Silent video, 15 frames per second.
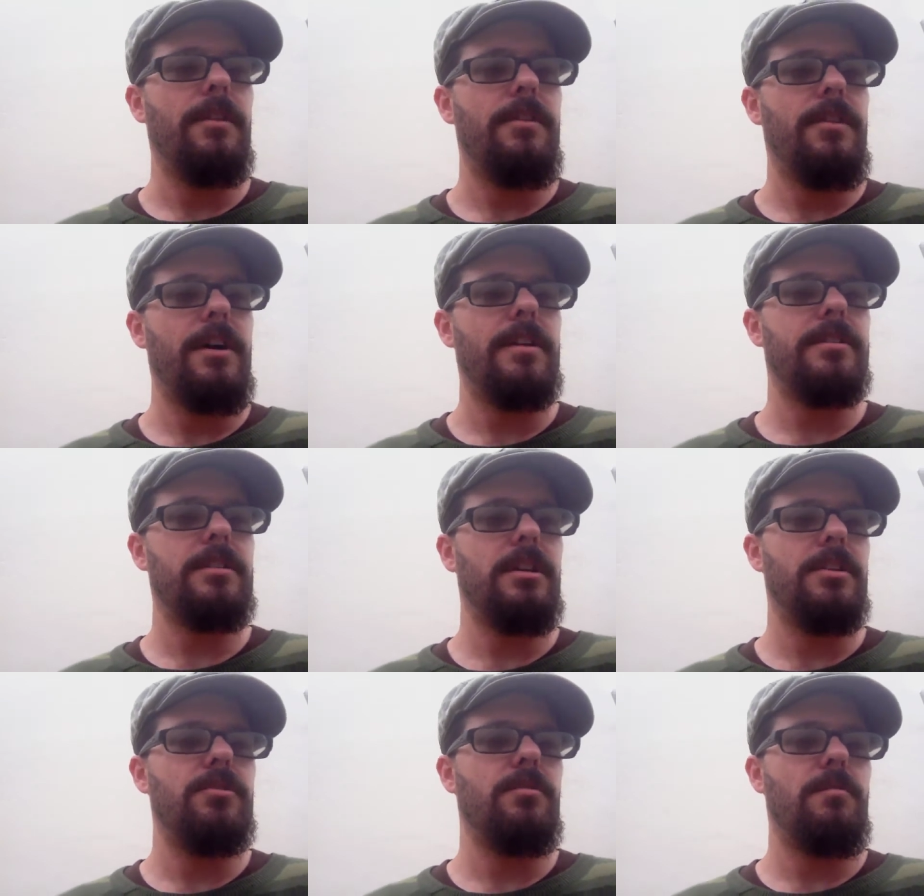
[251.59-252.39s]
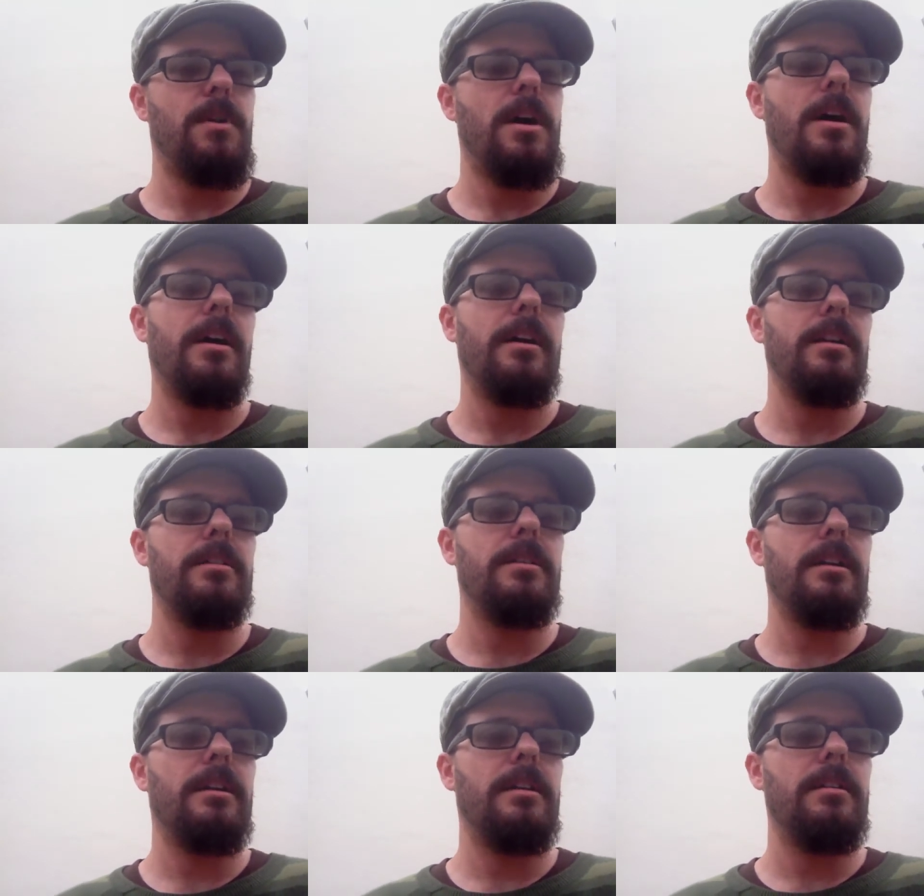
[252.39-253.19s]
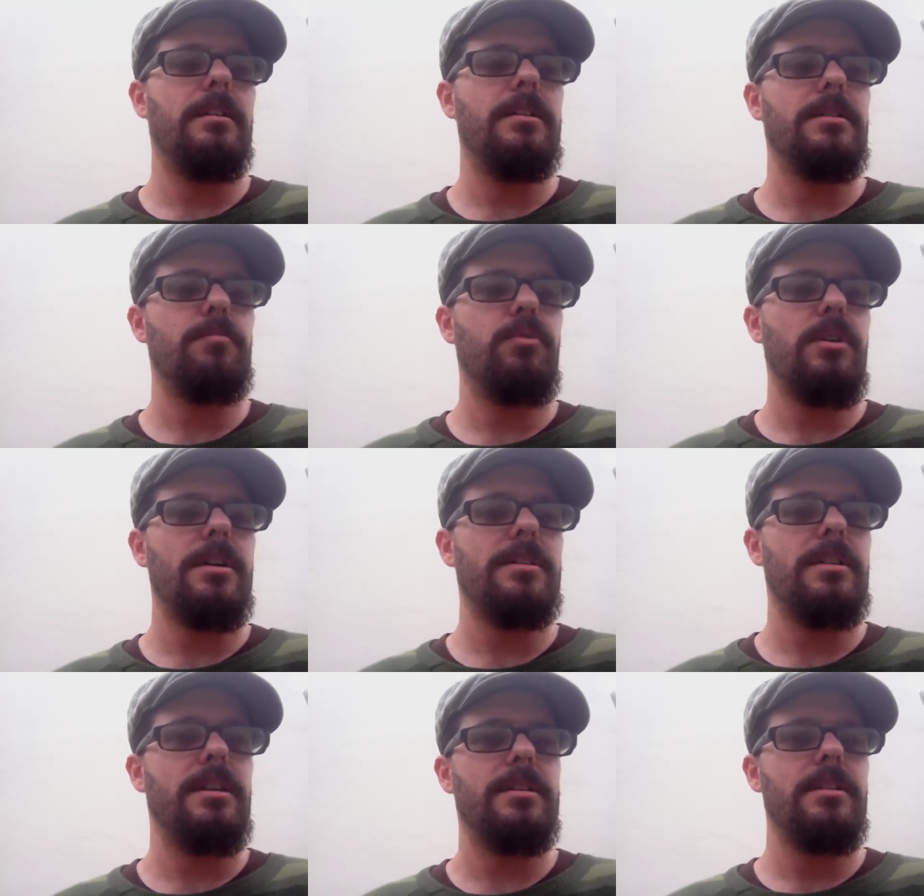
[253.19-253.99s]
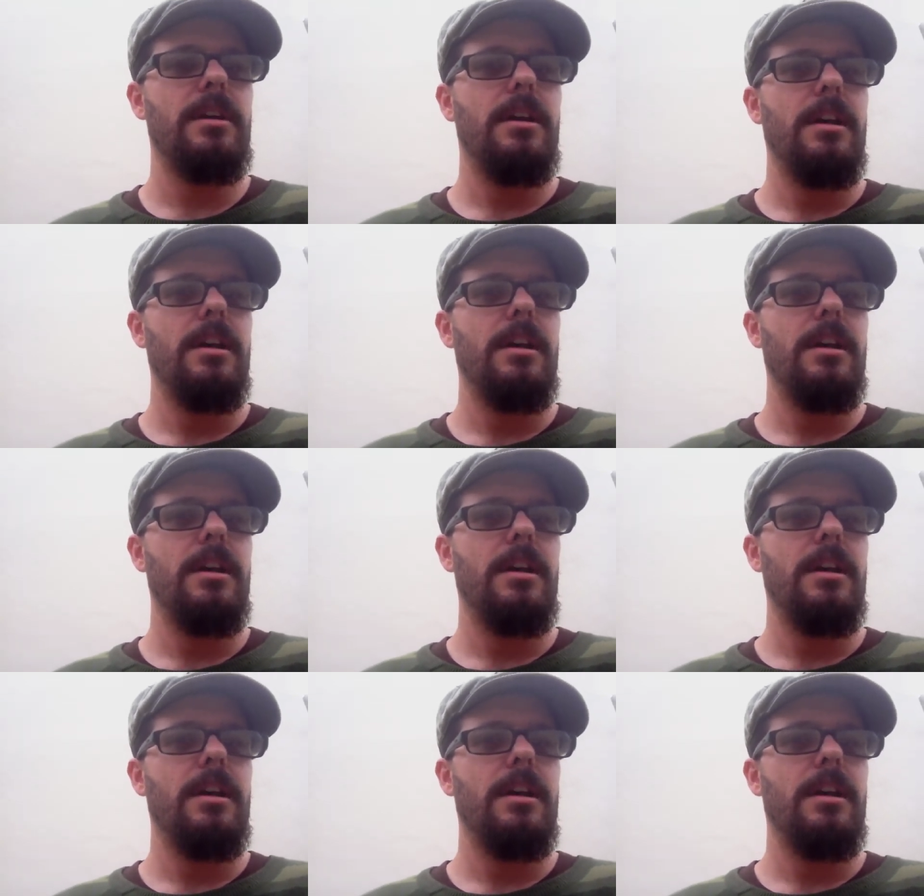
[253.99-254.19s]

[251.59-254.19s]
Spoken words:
thoughts in your mind. And this process